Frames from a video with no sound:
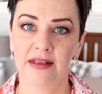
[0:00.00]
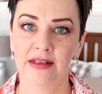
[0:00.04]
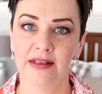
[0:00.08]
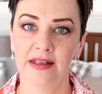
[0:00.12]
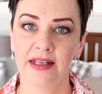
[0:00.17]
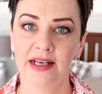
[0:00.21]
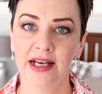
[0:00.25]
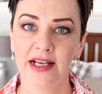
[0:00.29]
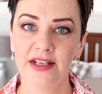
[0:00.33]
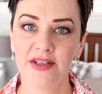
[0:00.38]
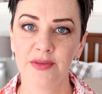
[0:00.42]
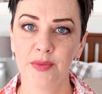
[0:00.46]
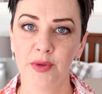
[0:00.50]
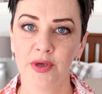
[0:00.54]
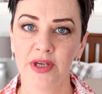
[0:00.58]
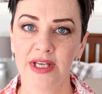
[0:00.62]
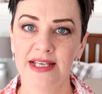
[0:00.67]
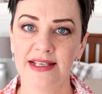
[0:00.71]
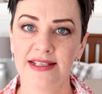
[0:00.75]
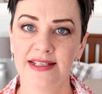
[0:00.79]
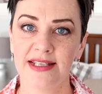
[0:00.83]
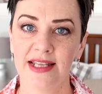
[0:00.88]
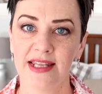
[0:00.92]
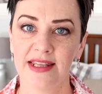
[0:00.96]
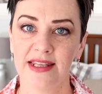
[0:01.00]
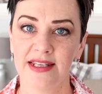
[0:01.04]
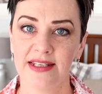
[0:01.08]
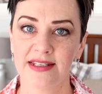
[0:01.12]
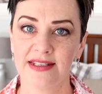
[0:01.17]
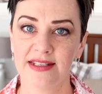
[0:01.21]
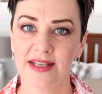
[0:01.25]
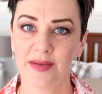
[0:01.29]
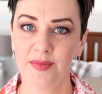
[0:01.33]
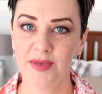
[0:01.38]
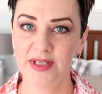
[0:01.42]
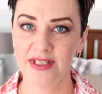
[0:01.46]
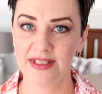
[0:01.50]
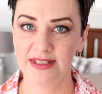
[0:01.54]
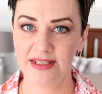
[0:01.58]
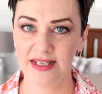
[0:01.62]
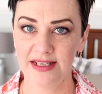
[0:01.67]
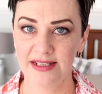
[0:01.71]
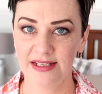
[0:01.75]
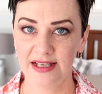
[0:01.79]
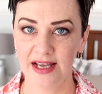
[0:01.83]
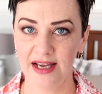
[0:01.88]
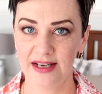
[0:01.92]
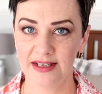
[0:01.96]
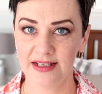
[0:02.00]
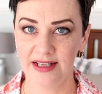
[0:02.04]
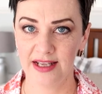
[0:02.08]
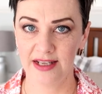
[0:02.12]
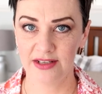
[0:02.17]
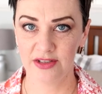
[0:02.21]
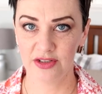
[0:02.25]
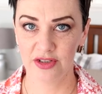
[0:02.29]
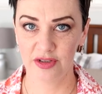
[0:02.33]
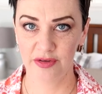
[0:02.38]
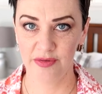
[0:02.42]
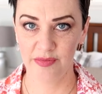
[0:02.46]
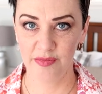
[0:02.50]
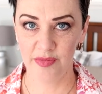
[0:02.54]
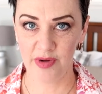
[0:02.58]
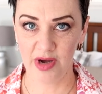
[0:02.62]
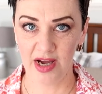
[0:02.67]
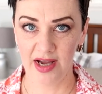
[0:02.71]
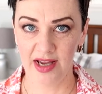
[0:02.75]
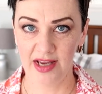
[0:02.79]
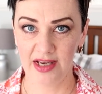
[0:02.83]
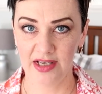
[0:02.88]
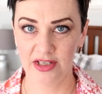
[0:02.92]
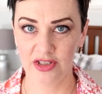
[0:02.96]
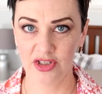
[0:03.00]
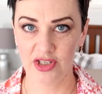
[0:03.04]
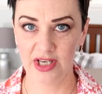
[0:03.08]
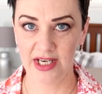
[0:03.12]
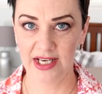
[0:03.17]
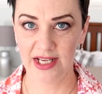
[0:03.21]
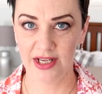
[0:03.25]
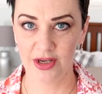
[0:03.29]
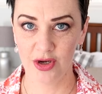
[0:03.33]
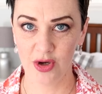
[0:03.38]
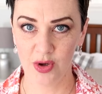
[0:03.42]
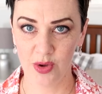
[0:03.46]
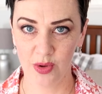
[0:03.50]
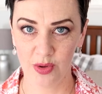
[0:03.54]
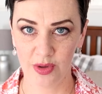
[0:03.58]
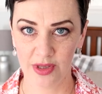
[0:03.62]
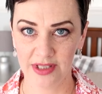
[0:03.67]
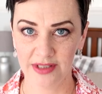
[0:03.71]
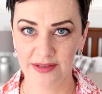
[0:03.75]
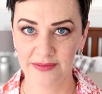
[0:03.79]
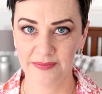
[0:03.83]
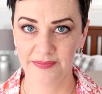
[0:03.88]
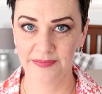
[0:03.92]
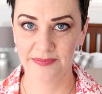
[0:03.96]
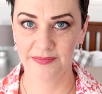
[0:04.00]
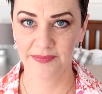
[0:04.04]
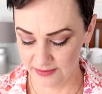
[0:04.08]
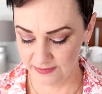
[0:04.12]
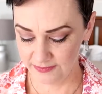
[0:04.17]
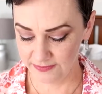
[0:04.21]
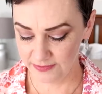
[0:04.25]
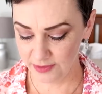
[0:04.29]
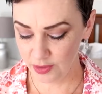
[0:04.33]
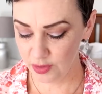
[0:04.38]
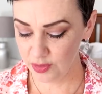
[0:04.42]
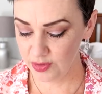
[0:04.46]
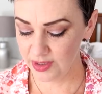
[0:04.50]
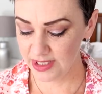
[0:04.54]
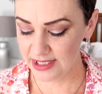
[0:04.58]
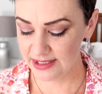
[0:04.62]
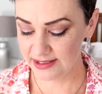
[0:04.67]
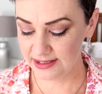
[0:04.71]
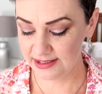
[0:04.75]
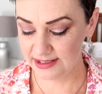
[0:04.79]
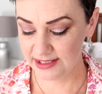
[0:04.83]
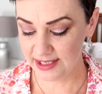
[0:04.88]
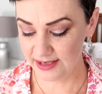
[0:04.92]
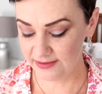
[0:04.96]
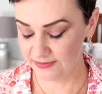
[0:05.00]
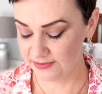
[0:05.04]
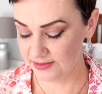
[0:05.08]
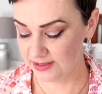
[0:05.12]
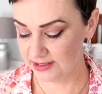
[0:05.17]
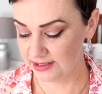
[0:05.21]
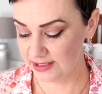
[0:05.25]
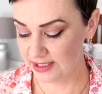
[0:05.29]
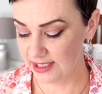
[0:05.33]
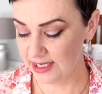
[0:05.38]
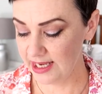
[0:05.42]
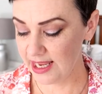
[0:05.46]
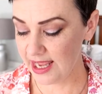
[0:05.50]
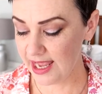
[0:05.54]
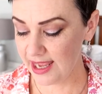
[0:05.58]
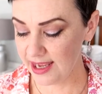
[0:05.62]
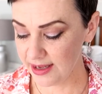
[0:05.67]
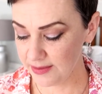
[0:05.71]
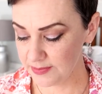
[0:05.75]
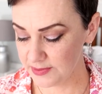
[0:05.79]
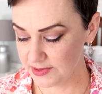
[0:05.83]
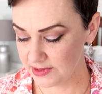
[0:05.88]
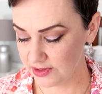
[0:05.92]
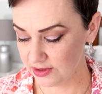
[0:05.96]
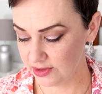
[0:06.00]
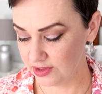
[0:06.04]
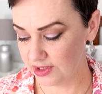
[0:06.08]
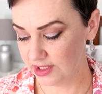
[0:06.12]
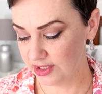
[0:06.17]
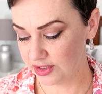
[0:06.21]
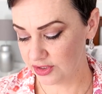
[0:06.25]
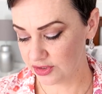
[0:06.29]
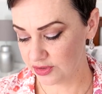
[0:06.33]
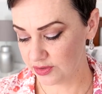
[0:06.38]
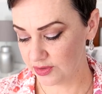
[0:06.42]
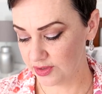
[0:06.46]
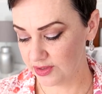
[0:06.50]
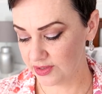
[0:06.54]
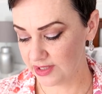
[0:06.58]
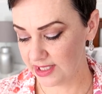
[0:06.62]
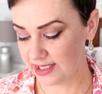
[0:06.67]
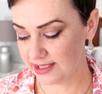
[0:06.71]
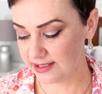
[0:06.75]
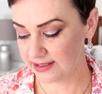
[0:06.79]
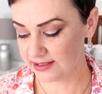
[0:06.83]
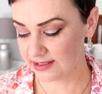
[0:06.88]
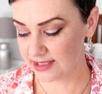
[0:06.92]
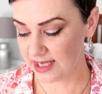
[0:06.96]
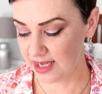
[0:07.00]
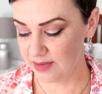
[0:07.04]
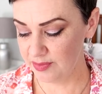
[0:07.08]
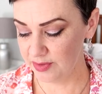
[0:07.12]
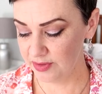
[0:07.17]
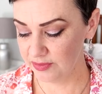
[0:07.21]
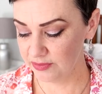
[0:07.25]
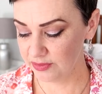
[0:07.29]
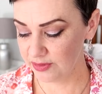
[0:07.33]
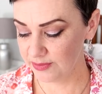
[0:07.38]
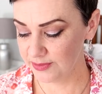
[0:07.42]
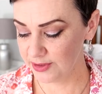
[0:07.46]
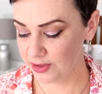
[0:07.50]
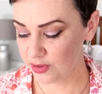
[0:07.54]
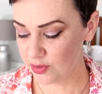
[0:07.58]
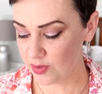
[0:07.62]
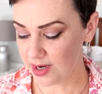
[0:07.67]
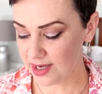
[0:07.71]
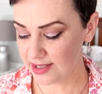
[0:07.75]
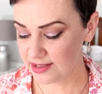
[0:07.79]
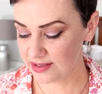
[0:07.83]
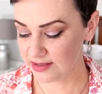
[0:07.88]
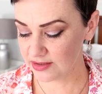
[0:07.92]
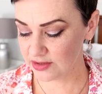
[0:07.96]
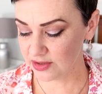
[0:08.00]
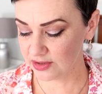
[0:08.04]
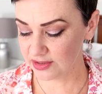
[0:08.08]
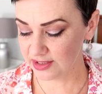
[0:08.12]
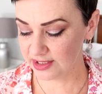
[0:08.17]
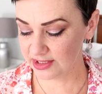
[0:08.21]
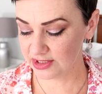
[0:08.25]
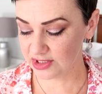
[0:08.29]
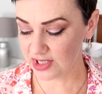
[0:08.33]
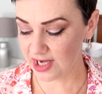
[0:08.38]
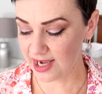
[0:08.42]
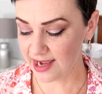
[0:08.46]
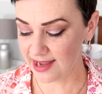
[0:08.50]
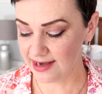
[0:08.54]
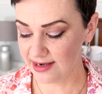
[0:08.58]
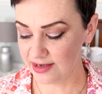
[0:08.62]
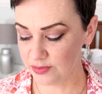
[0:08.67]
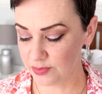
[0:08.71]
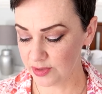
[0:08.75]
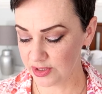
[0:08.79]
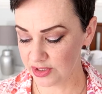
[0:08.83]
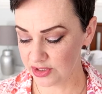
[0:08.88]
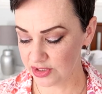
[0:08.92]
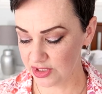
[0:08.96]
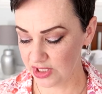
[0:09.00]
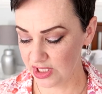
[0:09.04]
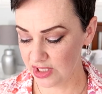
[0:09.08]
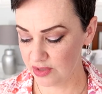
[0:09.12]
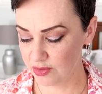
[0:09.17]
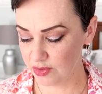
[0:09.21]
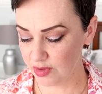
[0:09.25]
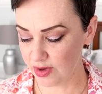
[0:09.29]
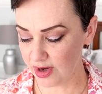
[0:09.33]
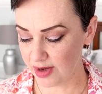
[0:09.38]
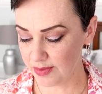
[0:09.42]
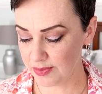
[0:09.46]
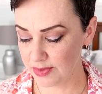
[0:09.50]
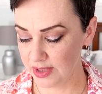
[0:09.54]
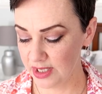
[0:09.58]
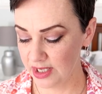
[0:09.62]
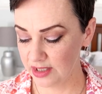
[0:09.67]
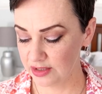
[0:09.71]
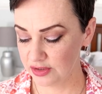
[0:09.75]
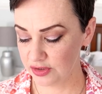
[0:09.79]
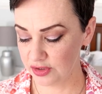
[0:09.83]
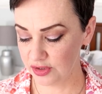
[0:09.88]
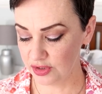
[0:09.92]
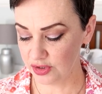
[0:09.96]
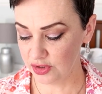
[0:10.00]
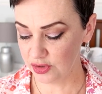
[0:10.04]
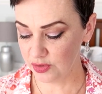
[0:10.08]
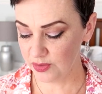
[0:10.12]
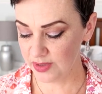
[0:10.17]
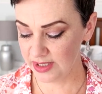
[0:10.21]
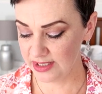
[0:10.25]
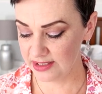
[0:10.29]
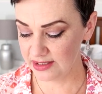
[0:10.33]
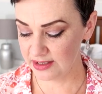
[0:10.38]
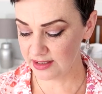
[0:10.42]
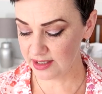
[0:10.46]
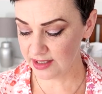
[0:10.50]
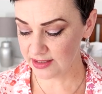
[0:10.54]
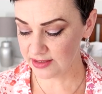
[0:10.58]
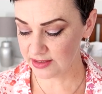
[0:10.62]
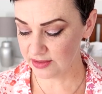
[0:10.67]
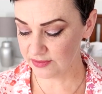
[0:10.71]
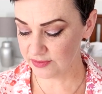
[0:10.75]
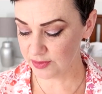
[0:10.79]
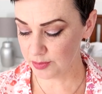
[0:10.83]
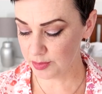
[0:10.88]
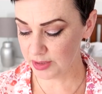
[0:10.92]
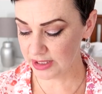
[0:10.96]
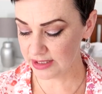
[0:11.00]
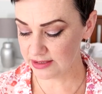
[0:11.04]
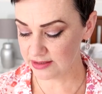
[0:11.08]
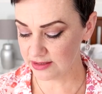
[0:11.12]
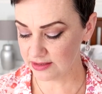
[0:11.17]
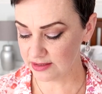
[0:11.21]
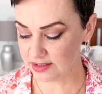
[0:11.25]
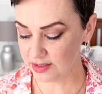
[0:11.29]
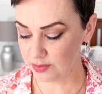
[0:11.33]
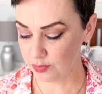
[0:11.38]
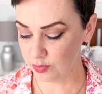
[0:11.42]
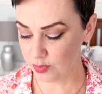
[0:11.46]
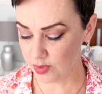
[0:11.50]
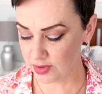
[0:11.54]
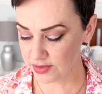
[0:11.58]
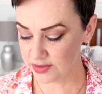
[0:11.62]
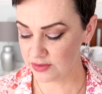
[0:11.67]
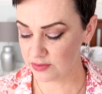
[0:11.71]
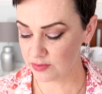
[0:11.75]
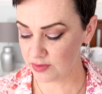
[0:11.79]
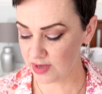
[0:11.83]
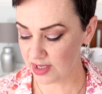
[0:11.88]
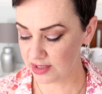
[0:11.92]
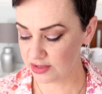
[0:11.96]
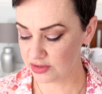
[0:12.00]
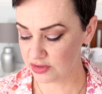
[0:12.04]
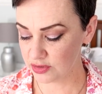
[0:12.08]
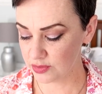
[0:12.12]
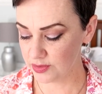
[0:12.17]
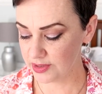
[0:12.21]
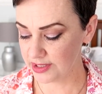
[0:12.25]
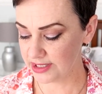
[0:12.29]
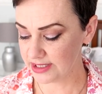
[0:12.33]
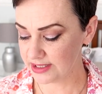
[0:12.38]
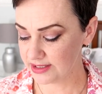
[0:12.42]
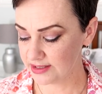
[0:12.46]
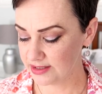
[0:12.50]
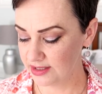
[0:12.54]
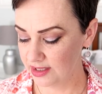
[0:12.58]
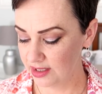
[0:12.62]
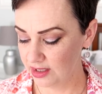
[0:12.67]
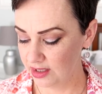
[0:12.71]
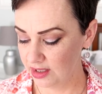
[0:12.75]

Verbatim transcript: The next book is The Summer Seaside Kitchen by Jenny Colgan. Flora is definitely, absolutely sure that escaping from the quiet Scottish island where she grew up to the noise and hustle of the big city was the right choice.